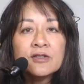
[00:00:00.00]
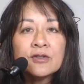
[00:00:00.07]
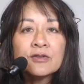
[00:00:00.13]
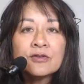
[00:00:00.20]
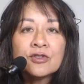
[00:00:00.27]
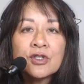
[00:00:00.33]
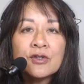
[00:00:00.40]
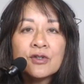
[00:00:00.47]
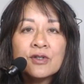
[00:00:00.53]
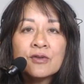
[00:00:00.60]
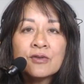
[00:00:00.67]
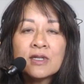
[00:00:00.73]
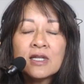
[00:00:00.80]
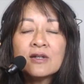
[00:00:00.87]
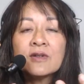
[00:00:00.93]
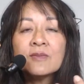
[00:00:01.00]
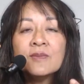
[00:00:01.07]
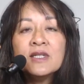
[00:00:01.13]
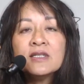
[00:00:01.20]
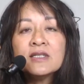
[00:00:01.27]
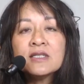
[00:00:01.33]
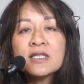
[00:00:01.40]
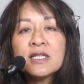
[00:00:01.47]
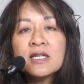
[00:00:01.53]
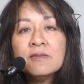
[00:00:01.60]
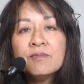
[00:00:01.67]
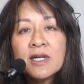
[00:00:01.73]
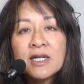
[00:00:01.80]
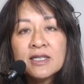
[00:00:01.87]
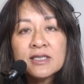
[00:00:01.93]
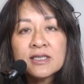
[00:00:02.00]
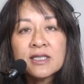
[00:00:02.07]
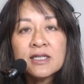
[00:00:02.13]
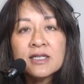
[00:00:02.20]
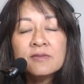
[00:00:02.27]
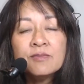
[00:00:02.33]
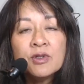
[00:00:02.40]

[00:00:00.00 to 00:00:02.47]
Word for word: You're allowing me to say my side,